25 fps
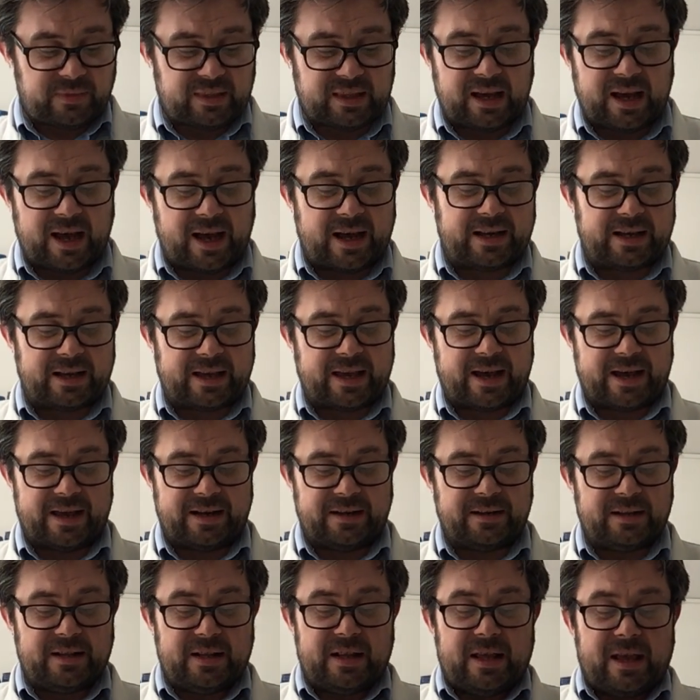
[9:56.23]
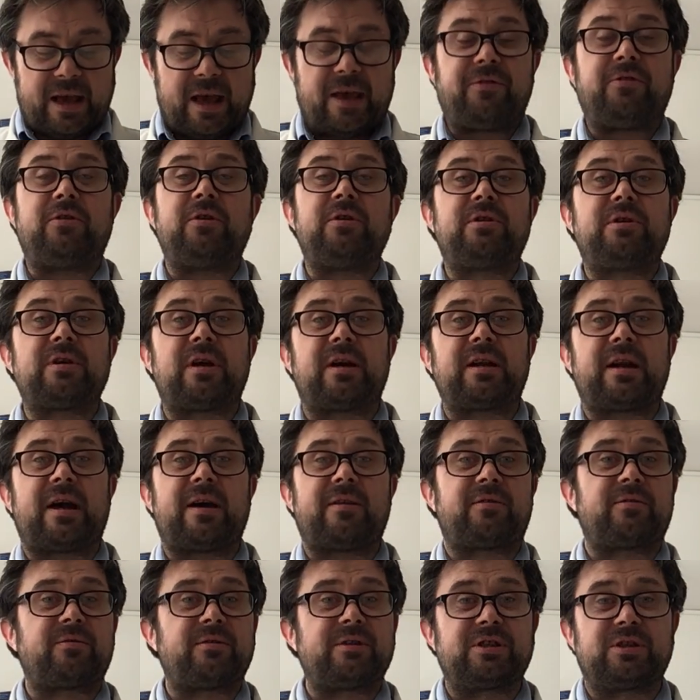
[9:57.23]
And again, if you don't
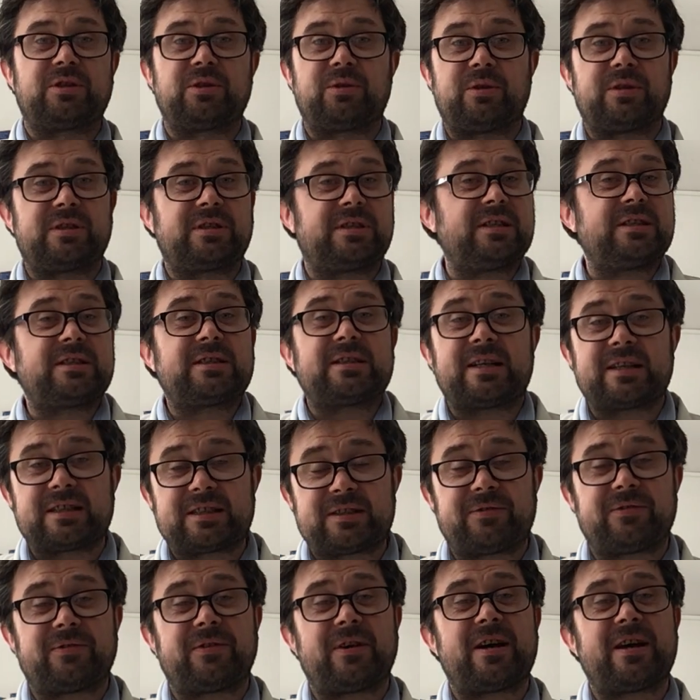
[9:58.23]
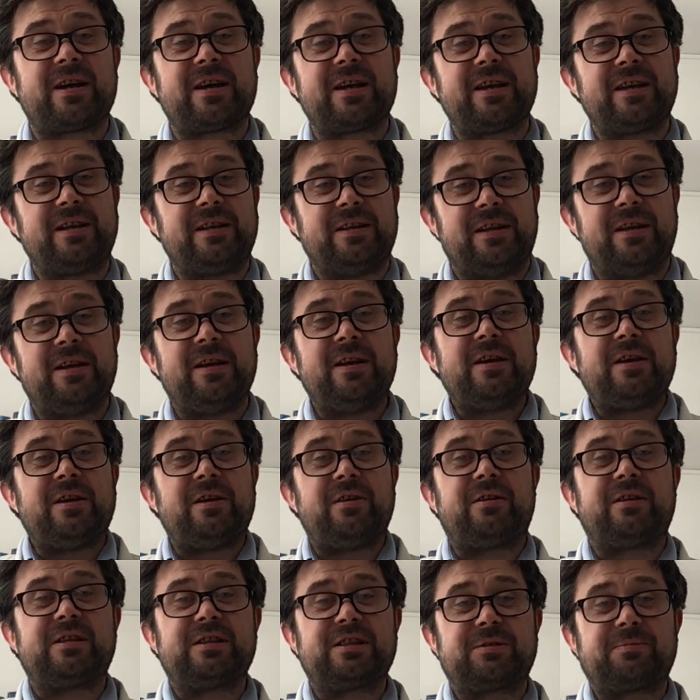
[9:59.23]
have the resources, that's fine.
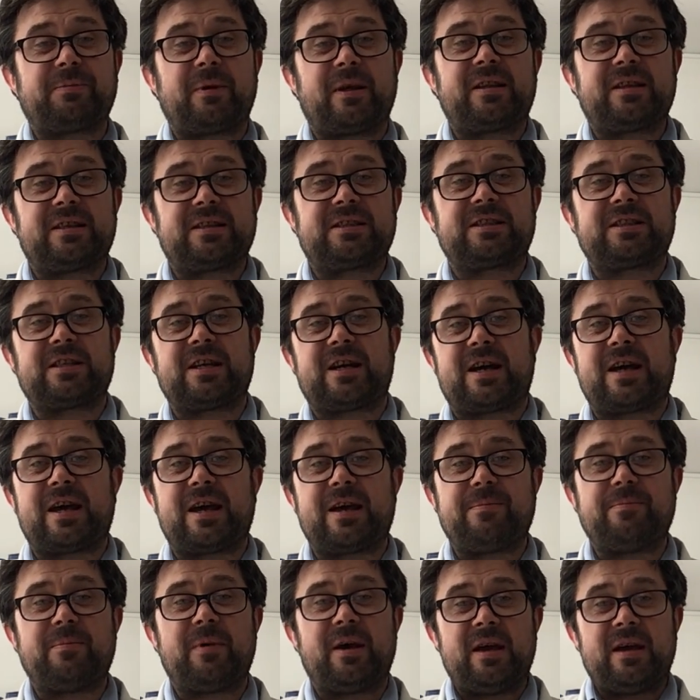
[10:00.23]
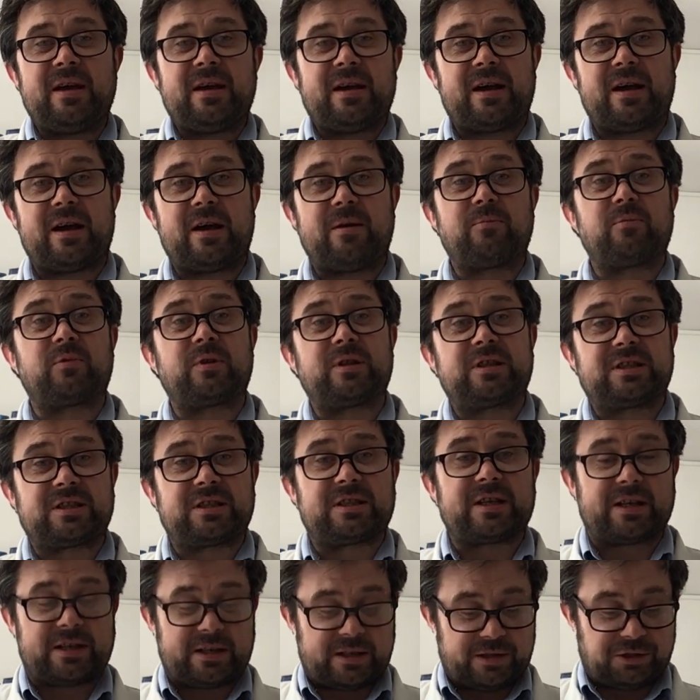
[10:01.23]
You can spend the time
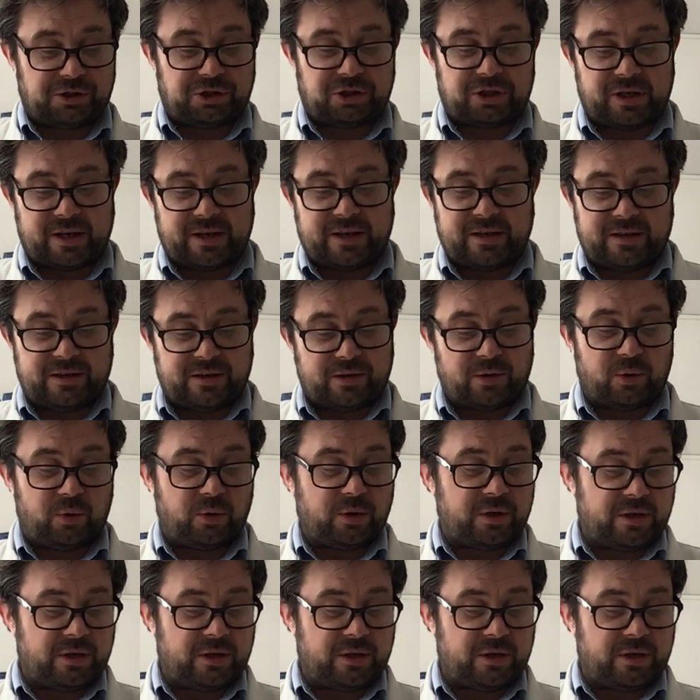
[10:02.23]
researching or